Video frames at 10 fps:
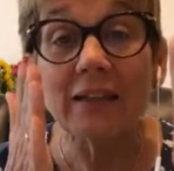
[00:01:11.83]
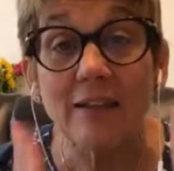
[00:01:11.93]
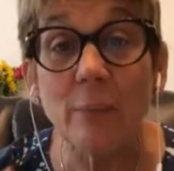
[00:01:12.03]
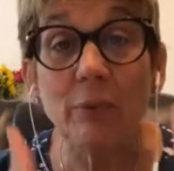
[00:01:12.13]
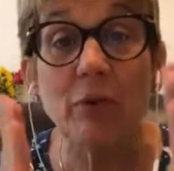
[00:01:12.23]

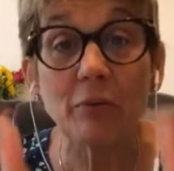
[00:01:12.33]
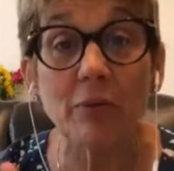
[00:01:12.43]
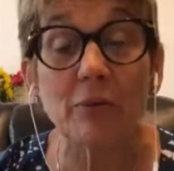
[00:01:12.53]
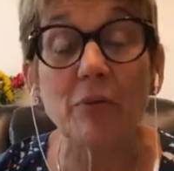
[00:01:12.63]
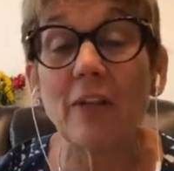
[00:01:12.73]
deepen your
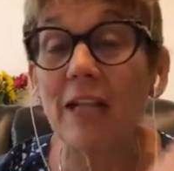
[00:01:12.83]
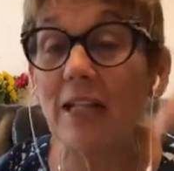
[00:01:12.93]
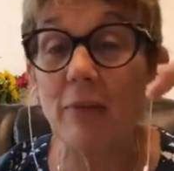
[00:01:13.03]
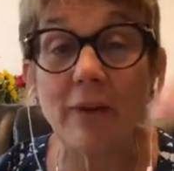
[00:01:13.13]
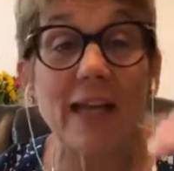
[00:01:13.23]

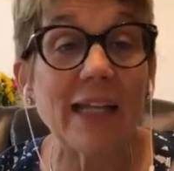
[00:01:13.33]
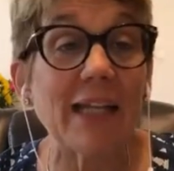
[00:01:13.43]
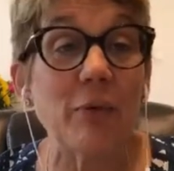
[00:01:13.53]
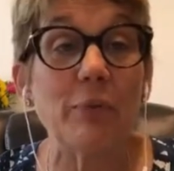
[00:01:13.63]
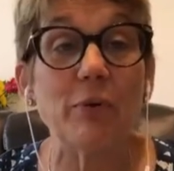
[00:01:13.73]
understanding of how to
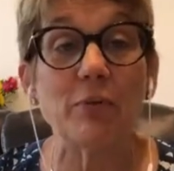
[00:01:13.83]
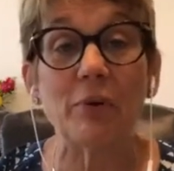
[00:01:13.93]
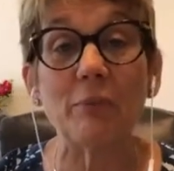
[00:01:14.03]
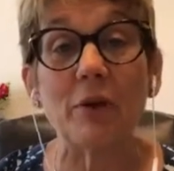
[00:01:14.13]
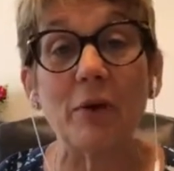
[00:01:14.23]
keep your
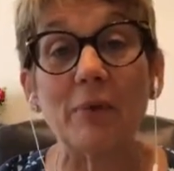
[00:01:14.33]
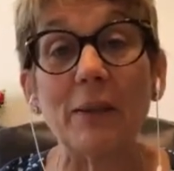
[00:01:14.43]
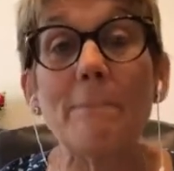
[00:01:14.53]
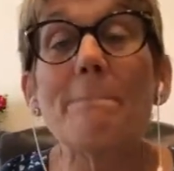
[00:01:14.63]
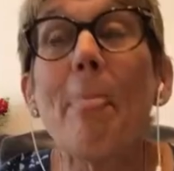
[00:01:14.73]
dream going.